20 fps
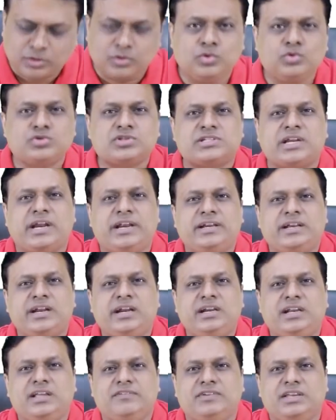2
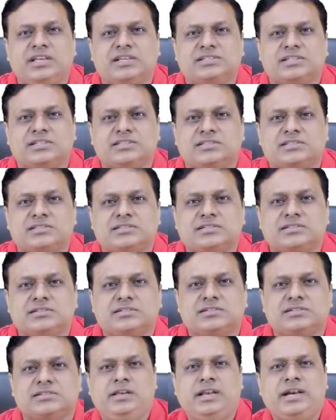standard deviations.
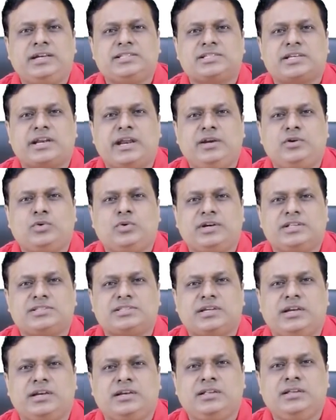Let's try to
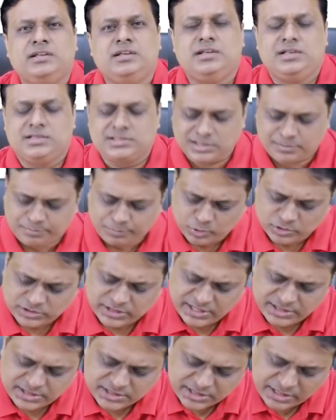understand. Suppose
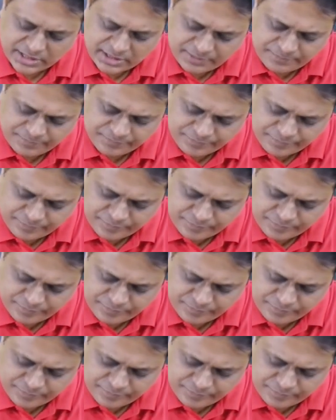I say